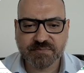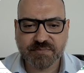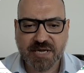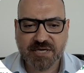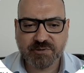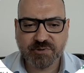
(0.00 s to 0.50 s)

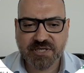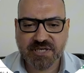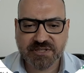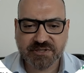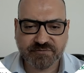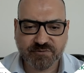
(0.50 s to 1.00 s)
manually.
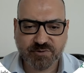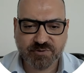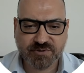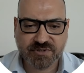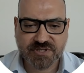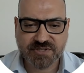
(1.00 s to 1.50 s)
And of
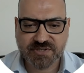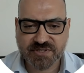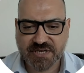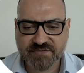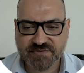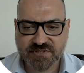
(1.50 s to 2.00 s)
course, this
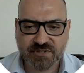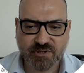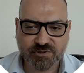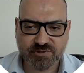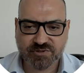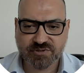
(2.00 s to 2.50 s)
saves
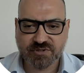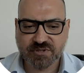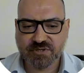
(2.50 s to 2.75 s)
lots